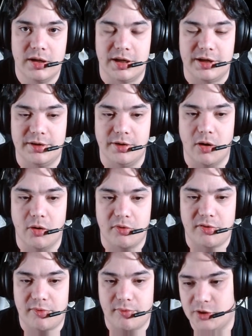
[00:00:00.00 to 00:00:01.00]
it
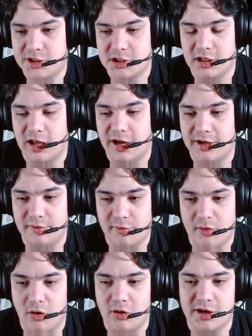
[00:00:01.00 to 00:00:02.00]
knows which client is
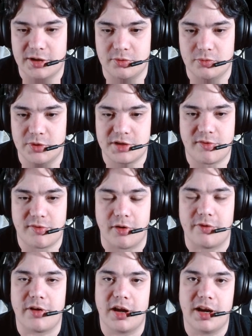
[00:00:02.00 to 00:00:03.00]
talking to which
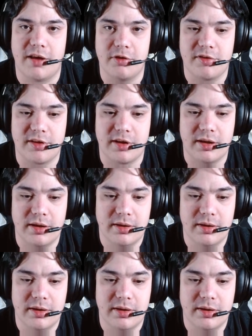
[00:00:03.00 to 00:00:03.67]
server and everything,